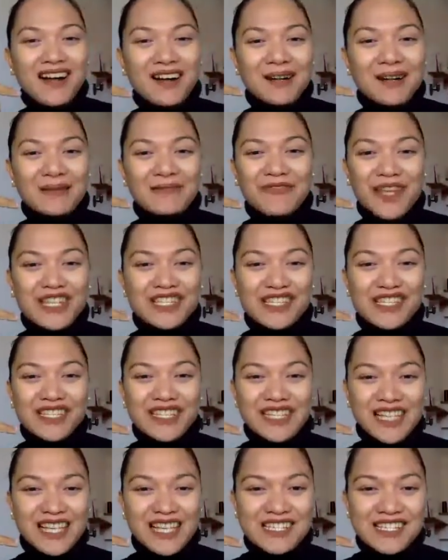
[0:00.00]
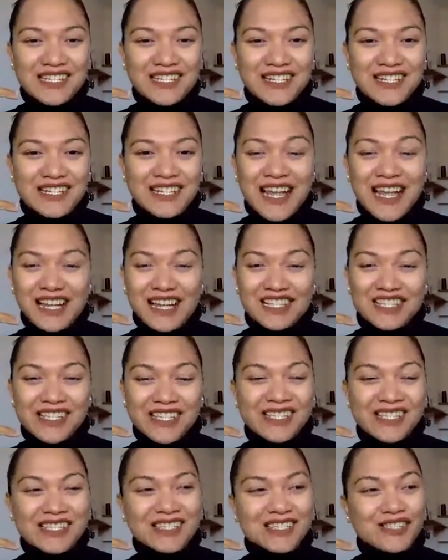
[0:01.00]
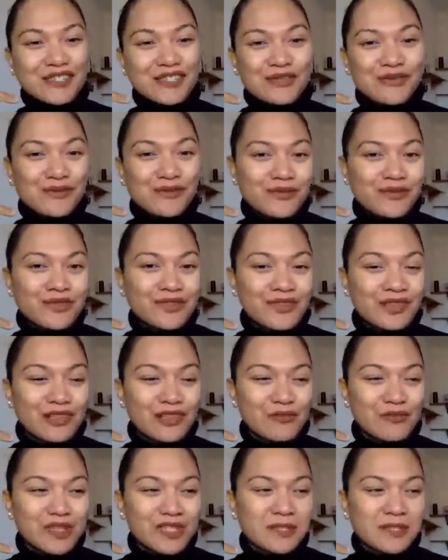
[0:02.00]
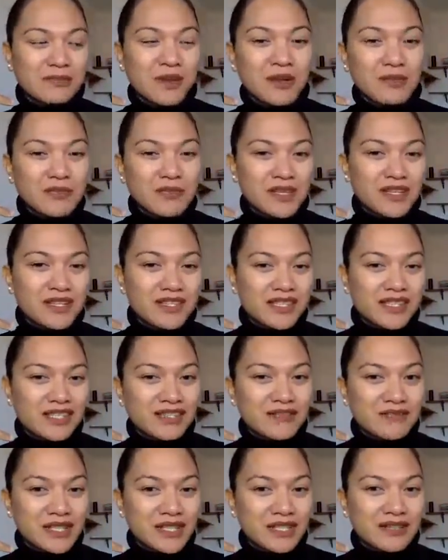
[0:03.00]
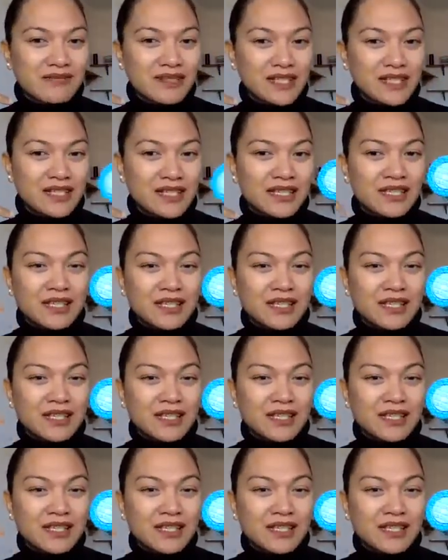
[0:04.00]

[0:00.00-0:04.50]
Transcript: facial cleanser gadgets to LumiSpa, because it's really really,